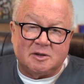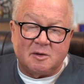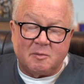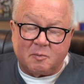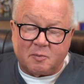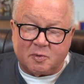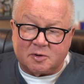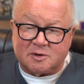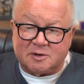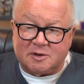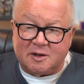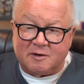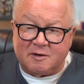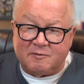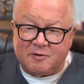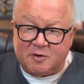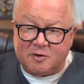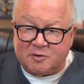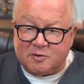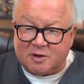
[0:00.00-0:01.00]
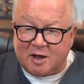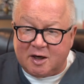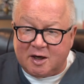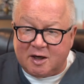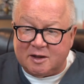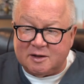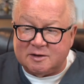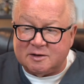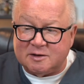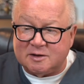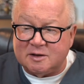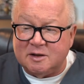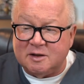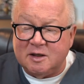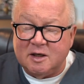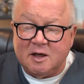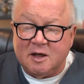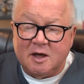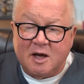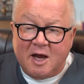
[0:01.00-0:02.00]
of Utahns
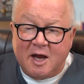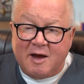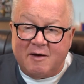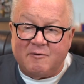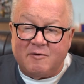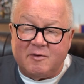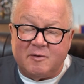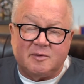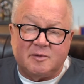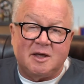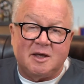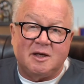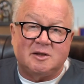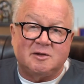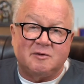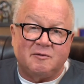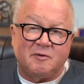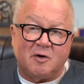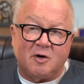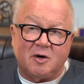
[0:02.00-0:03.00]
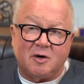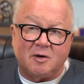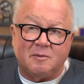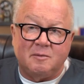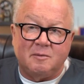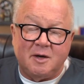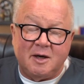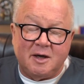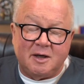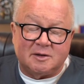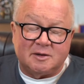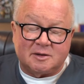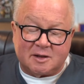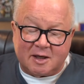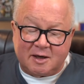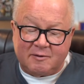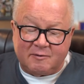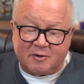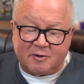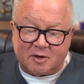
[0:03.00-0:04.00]
have MTHFR, and it's
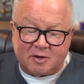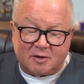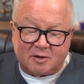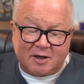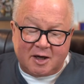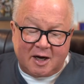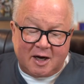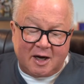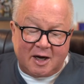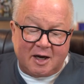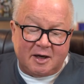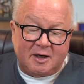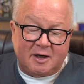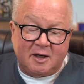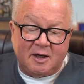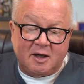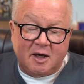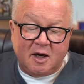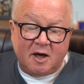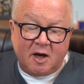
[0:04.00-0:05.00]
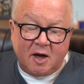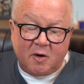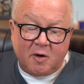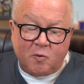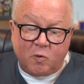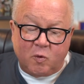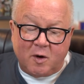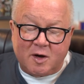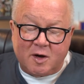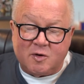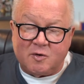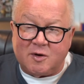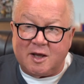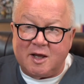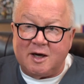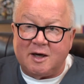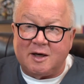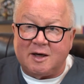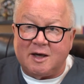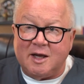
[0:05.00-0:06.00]
kind of a good guide on what you
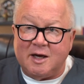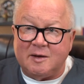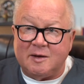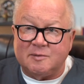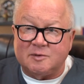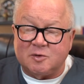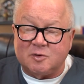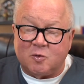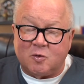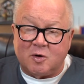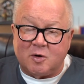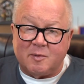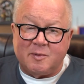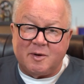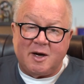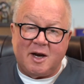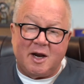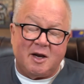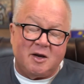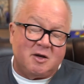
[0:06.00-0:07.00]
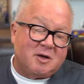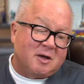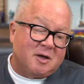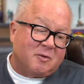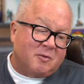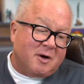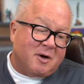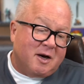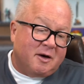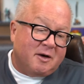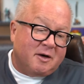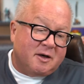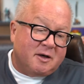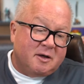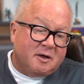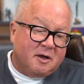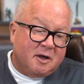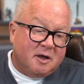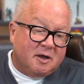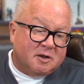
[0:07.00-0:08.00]
can and can't absorb and how you get around it.
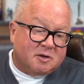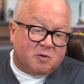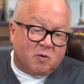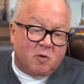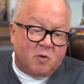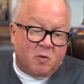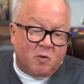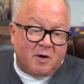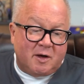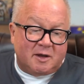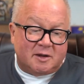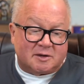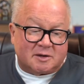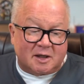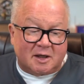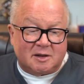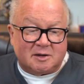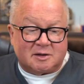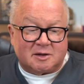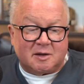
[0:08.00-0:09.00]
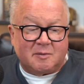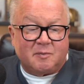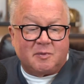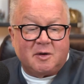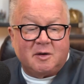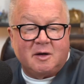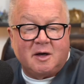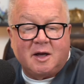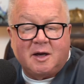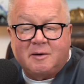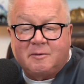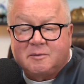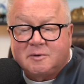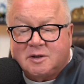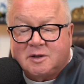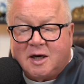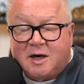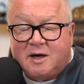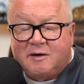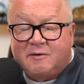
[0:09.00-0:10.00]
So when we design something like
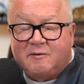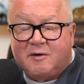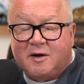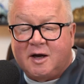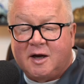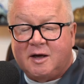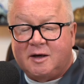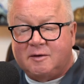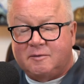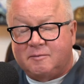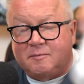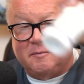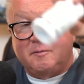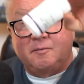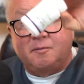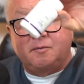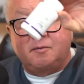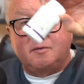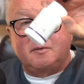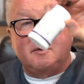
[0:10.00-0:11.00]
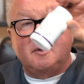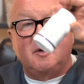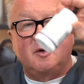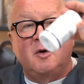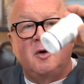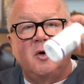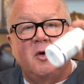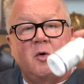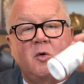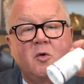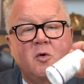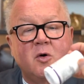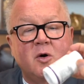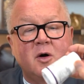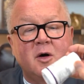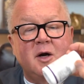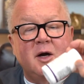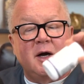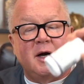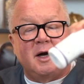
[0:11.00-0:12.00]
Tiny Bite
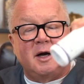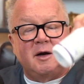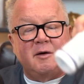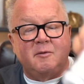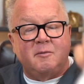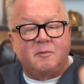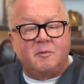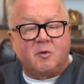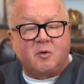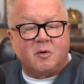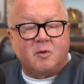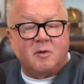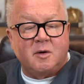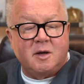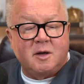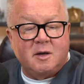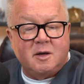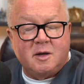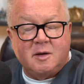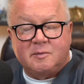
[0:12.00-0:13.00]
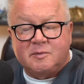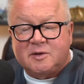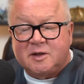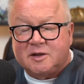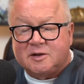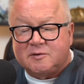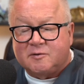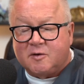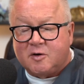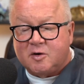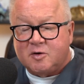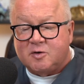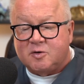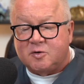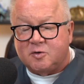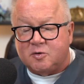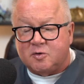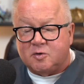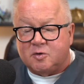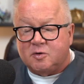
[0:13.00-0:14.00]
or uh, or mt 2
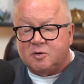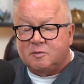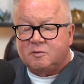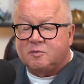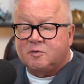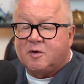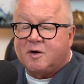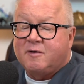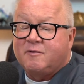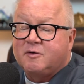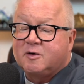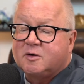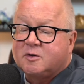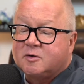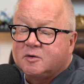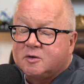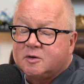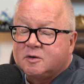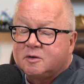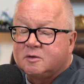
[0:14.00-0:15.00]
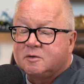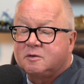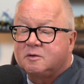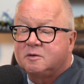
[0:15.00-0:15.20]
Endure, do I have Endure here?